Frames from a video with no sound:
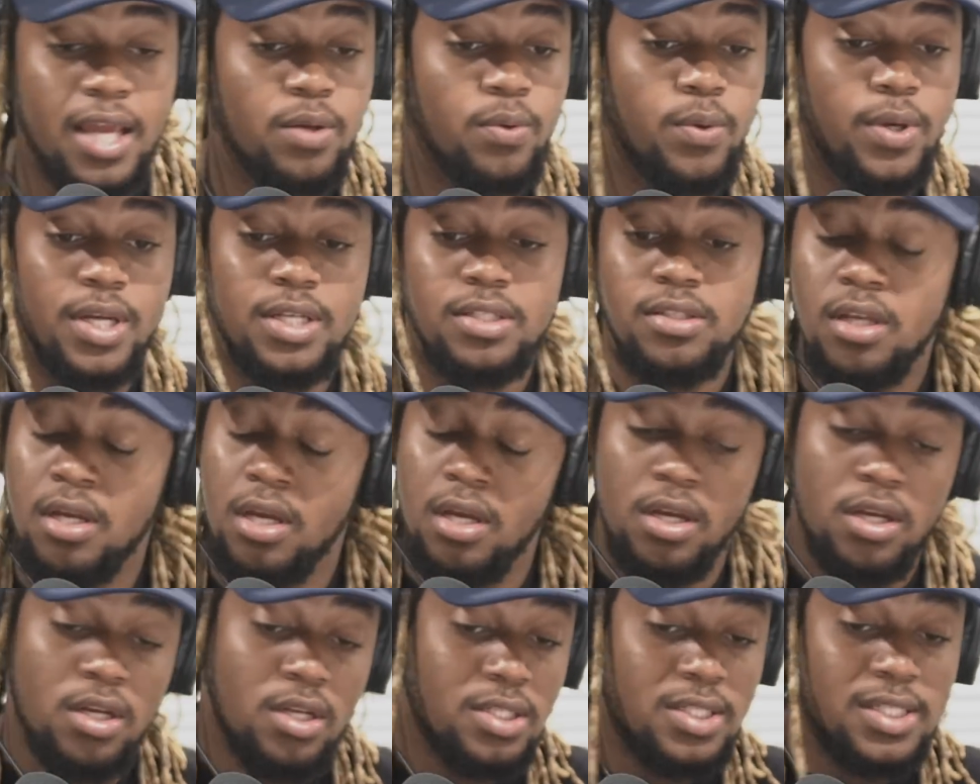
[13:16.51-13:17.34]

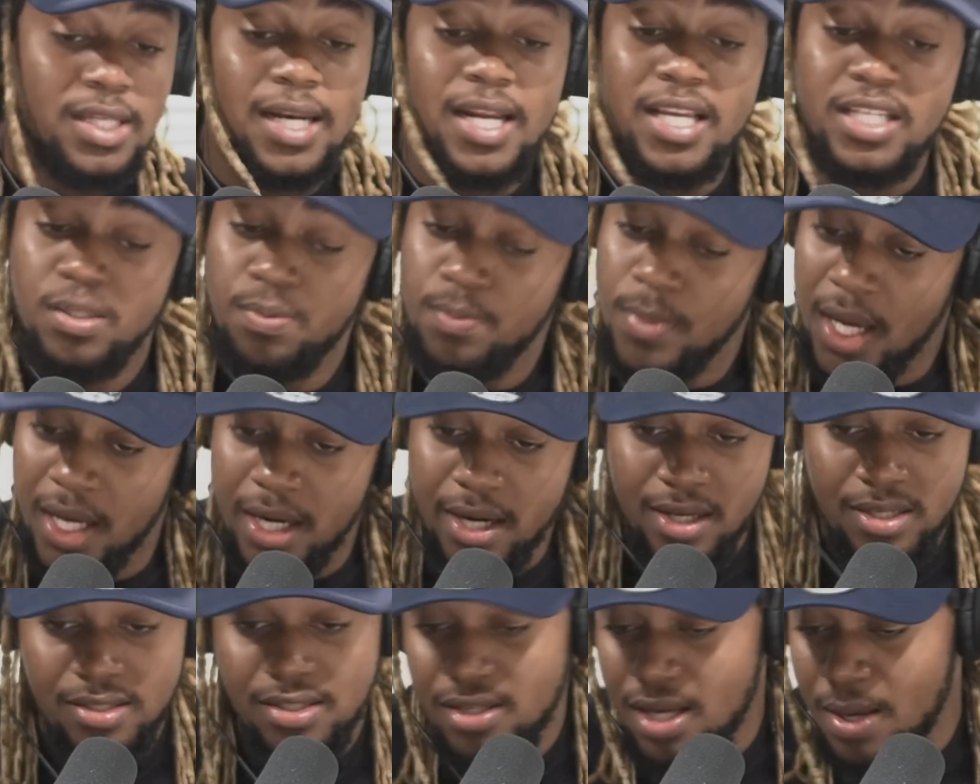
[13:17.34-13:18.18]
Anyways, so let's
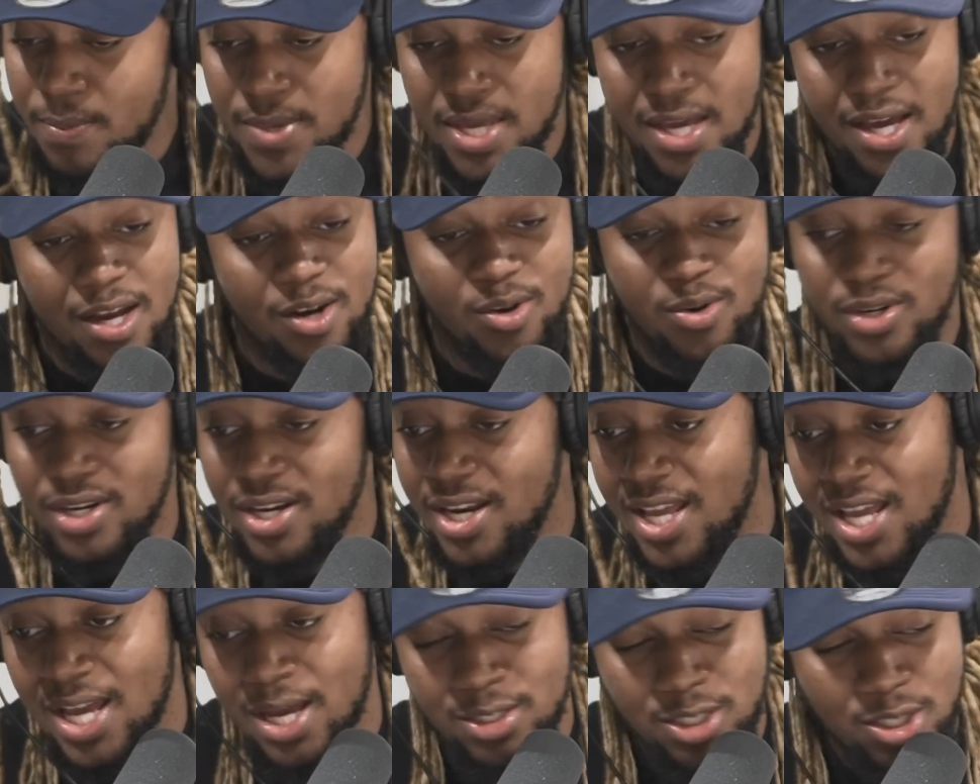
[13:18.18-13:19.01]
be honest, I'm here
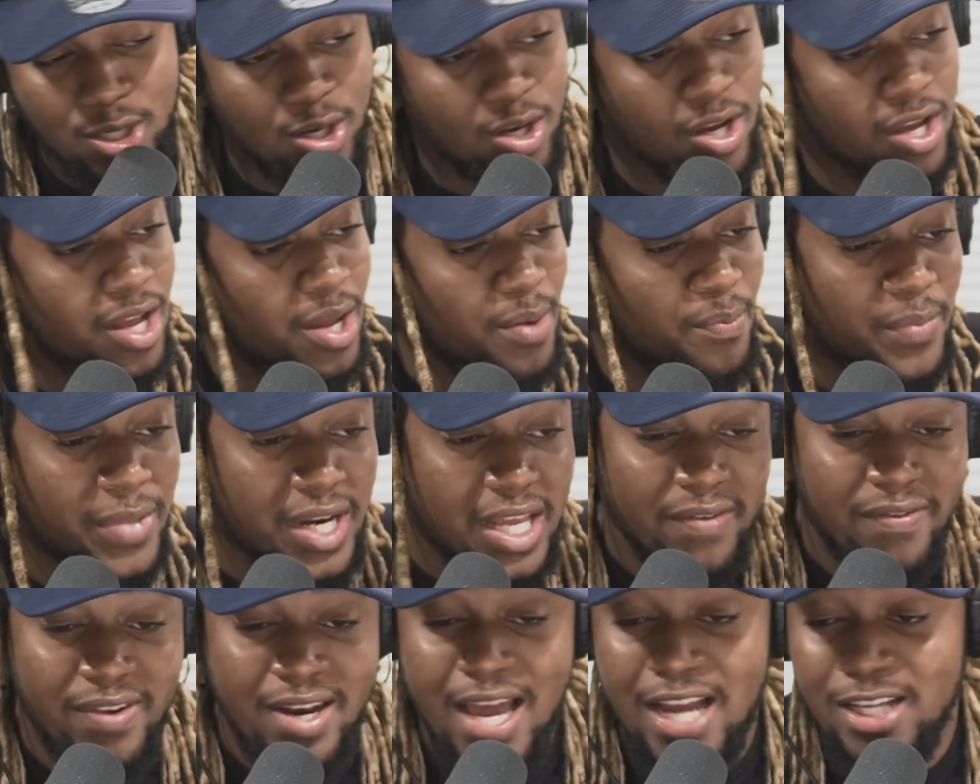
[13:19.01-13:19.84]
alone there, so
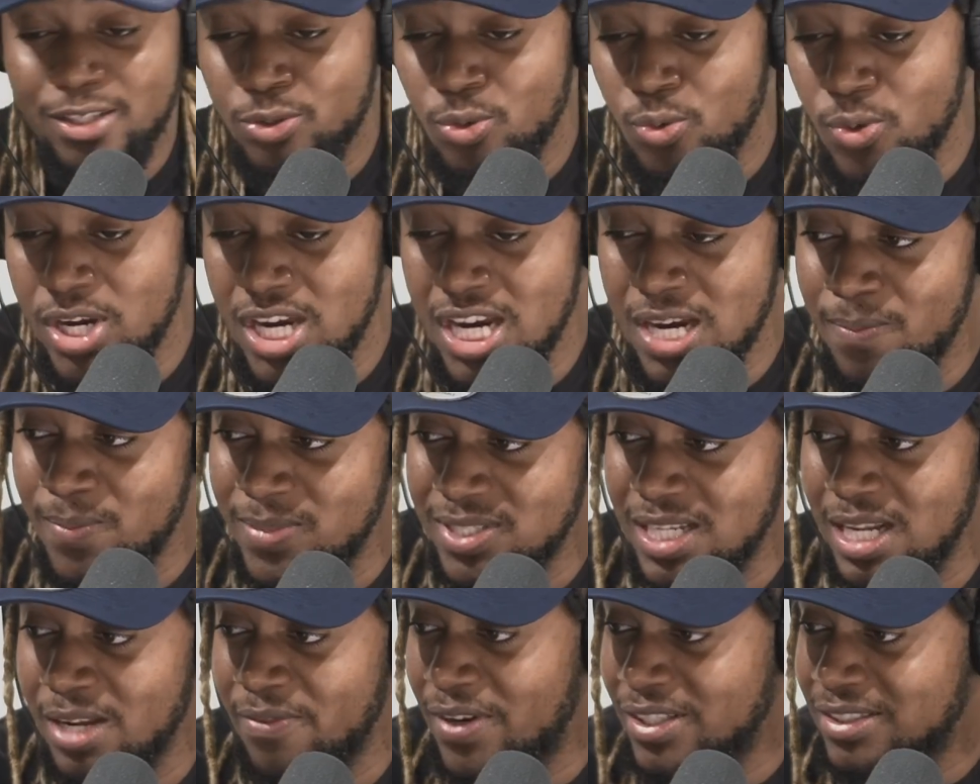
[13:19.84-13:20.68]
I never like to
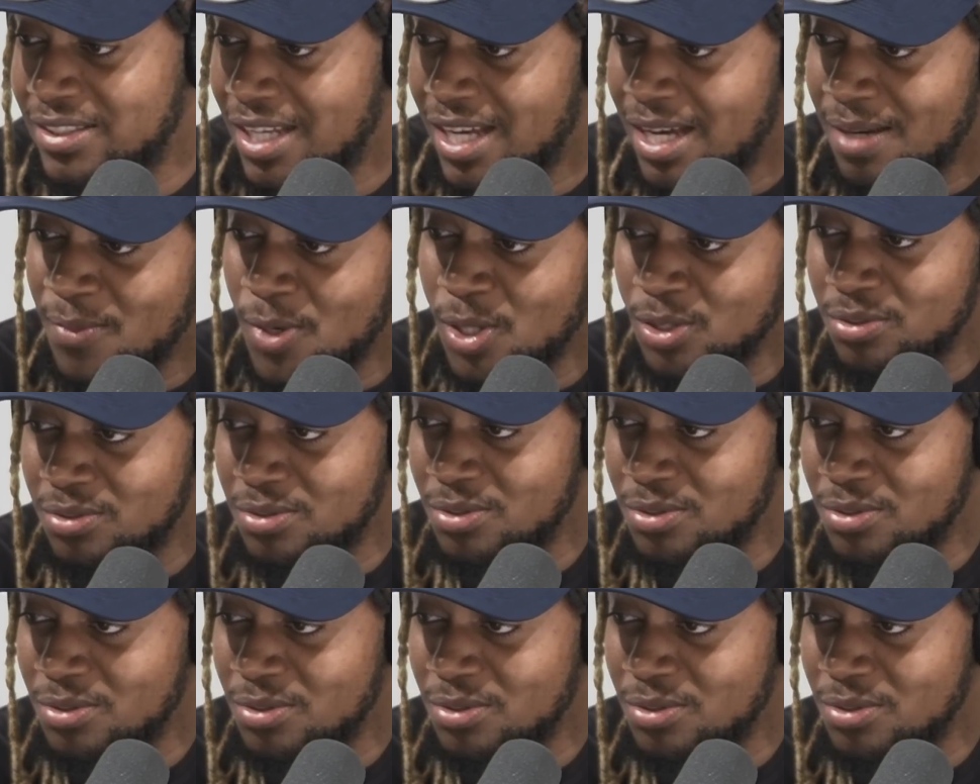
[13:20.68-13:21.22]
hear myself at that.